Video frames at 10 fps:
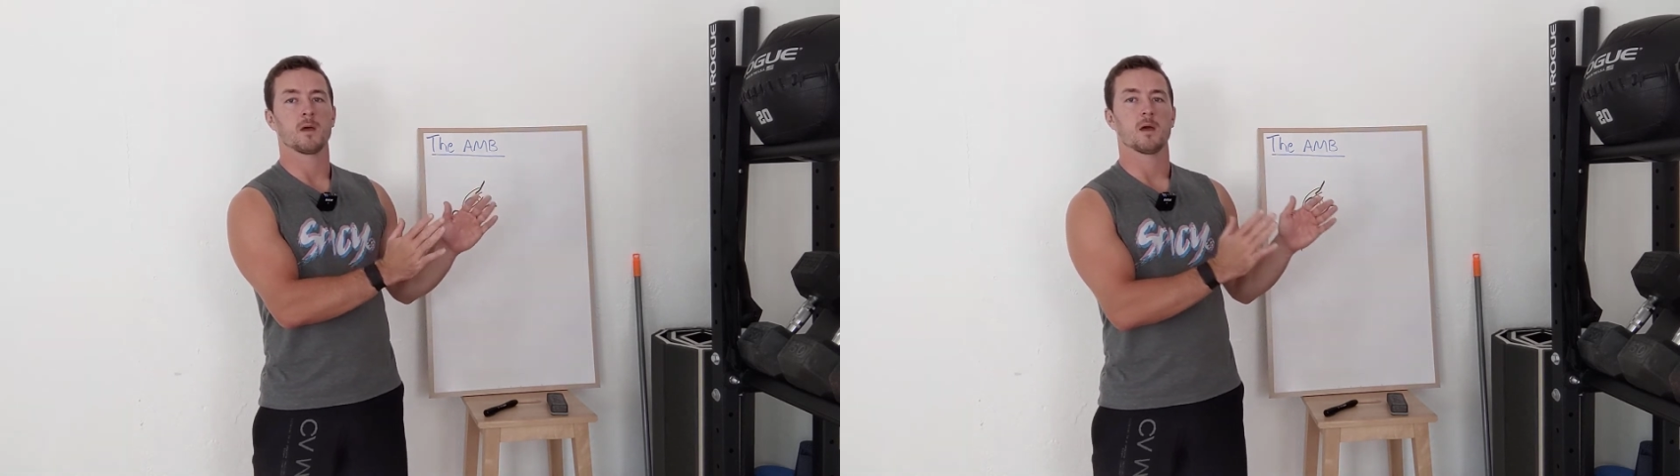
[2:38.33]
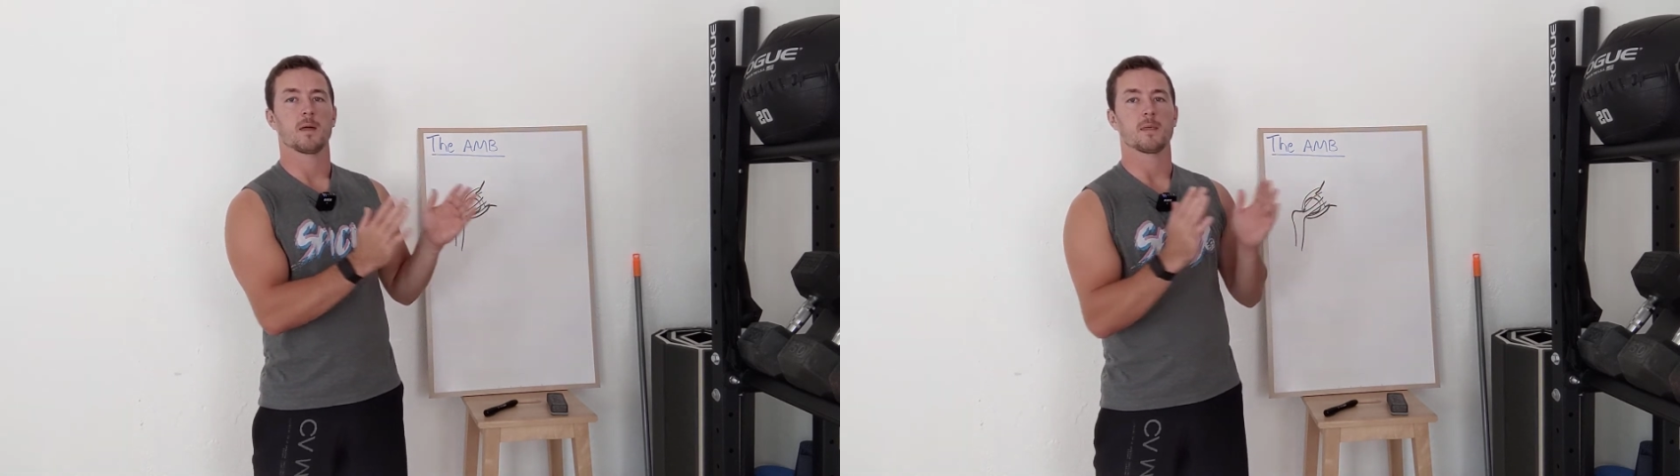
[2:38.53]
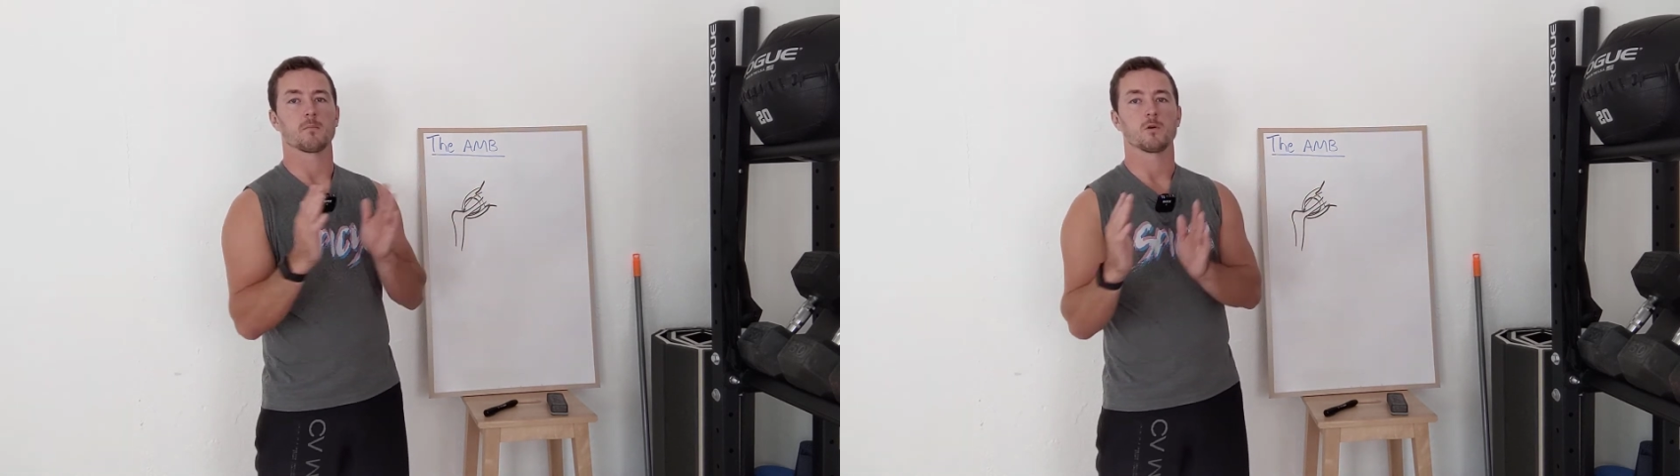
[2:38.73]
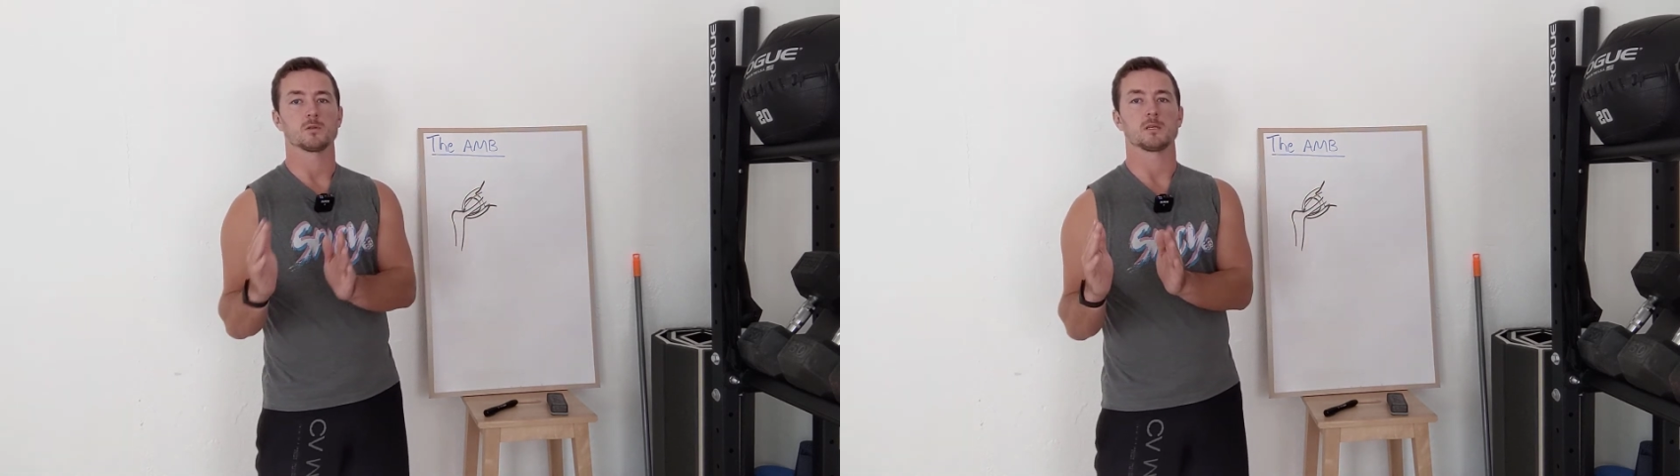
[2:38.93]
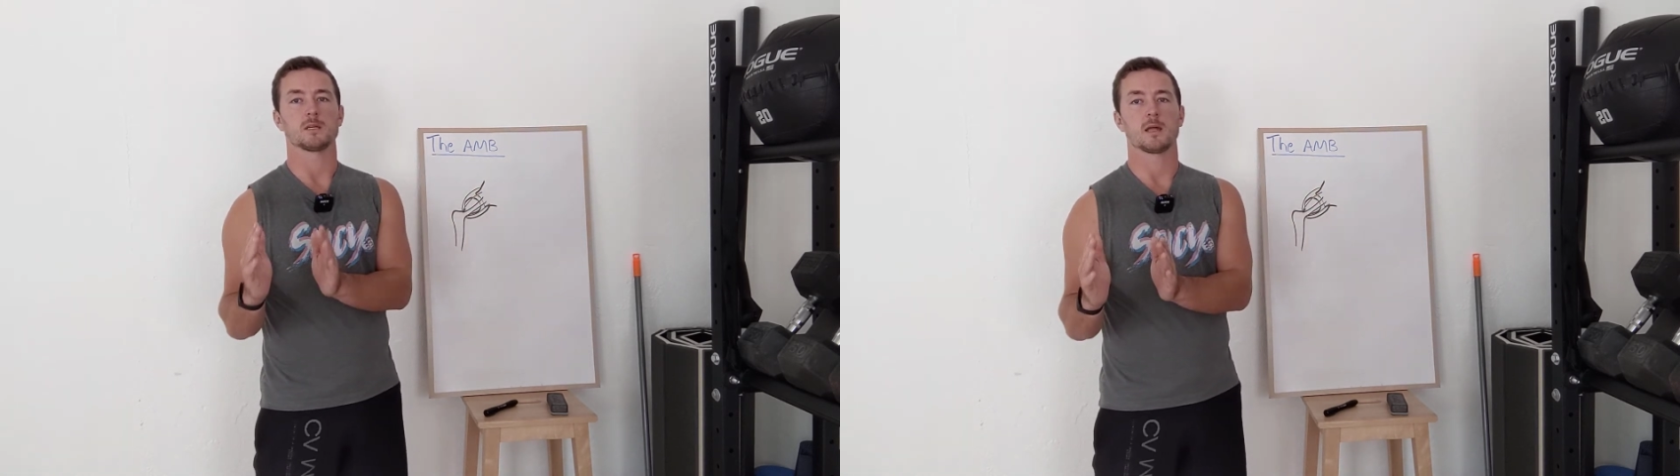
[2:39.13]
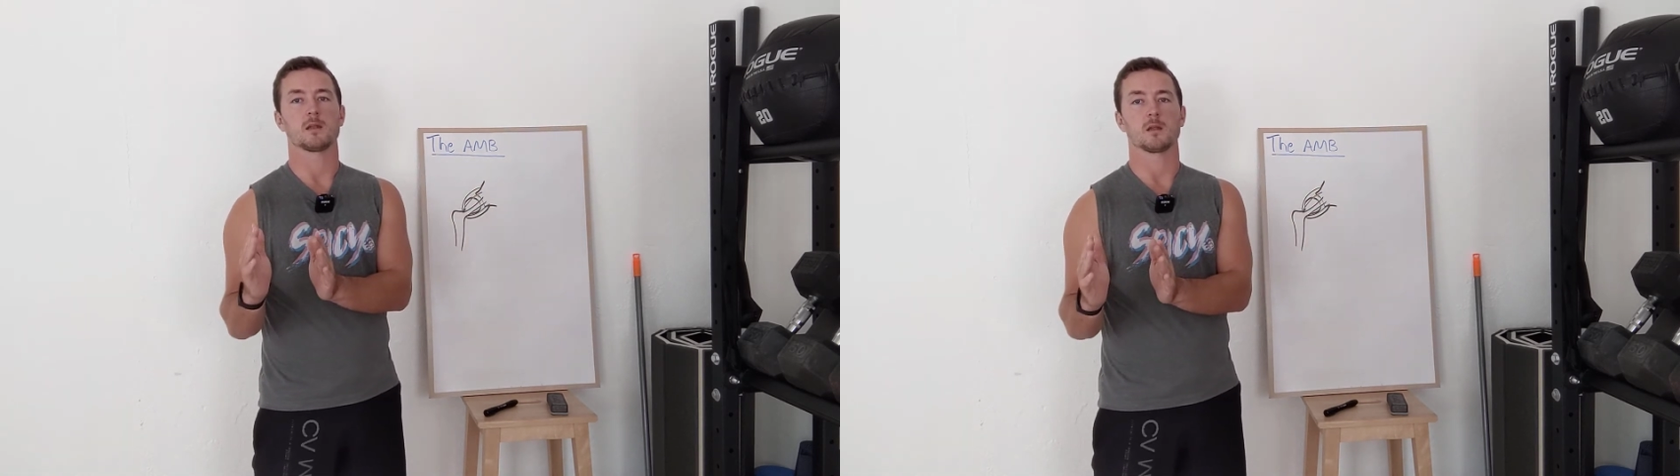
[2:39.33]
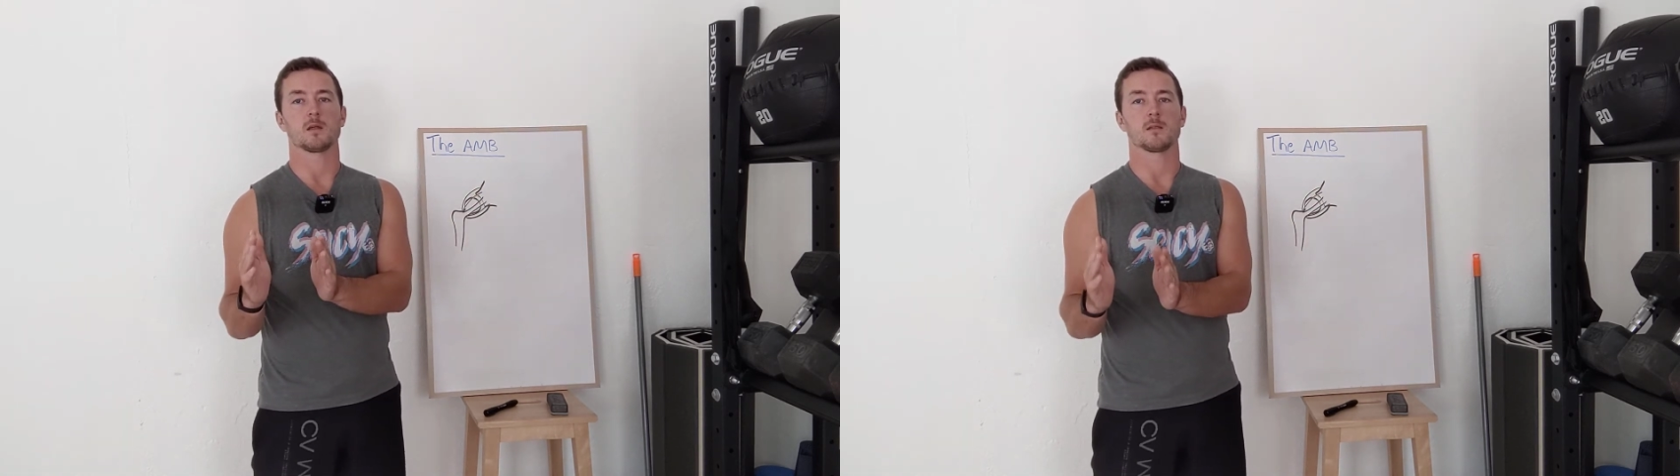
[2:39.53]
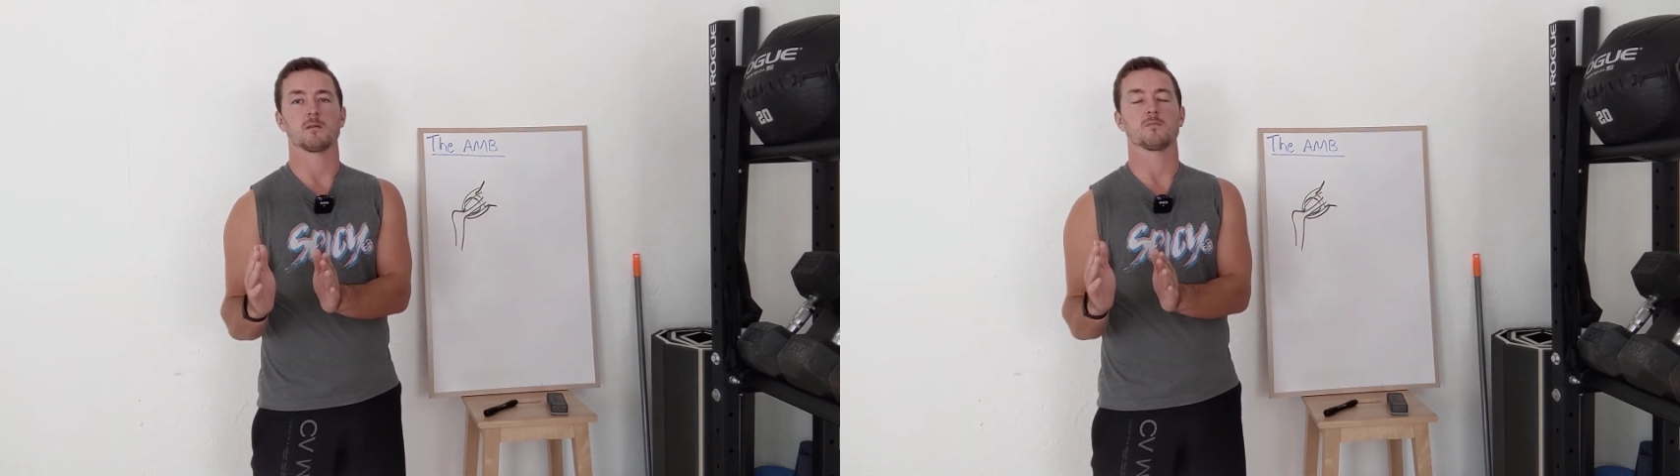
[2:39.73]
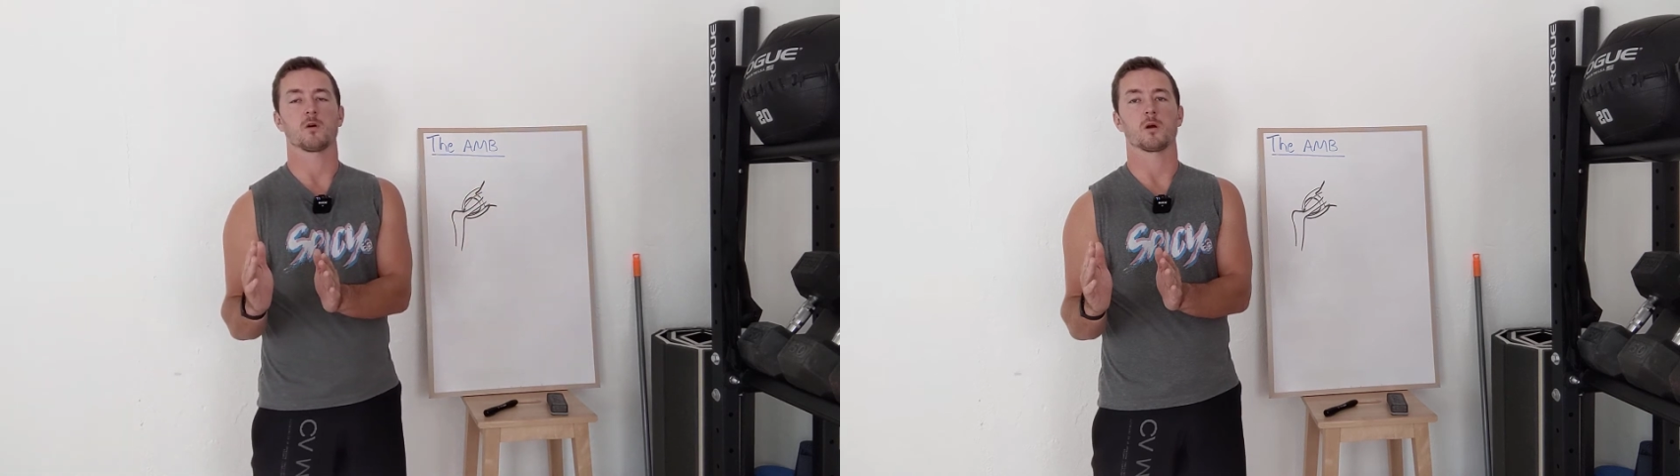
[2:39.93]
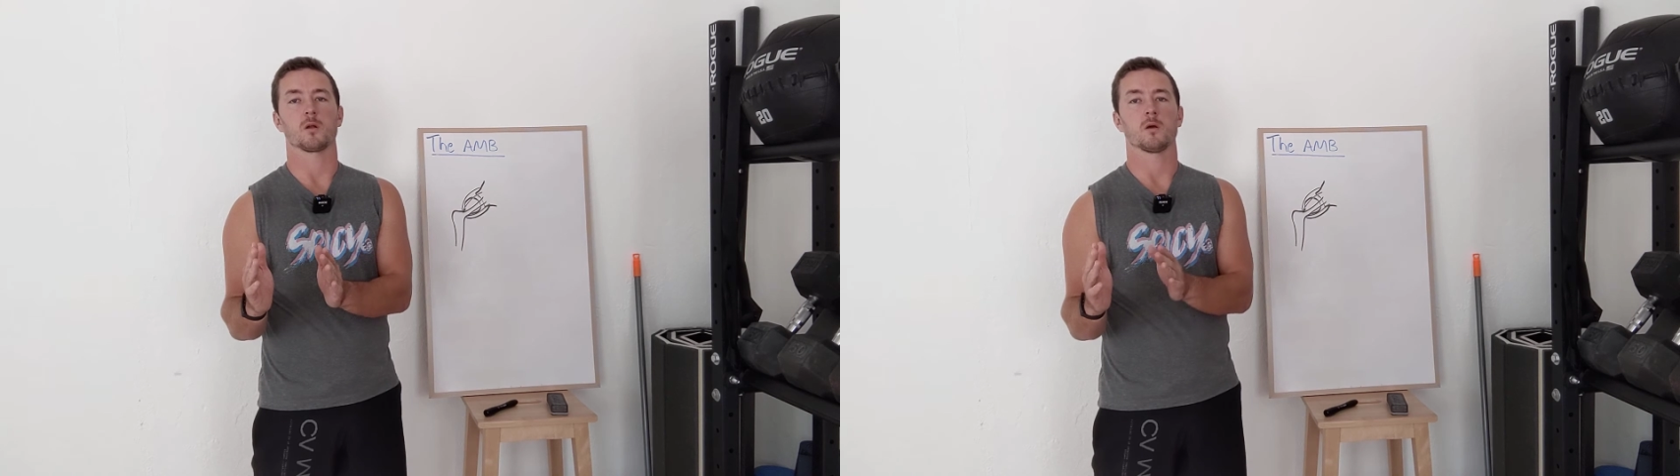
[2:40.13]
and then mostly tendon in this
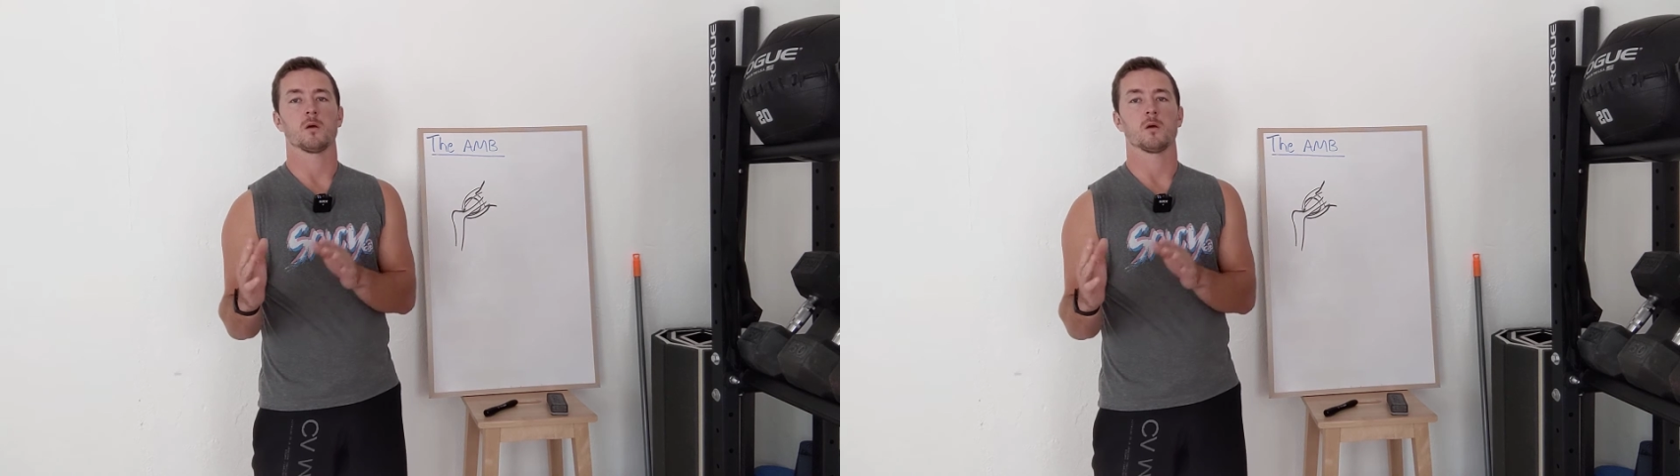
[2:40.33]
part,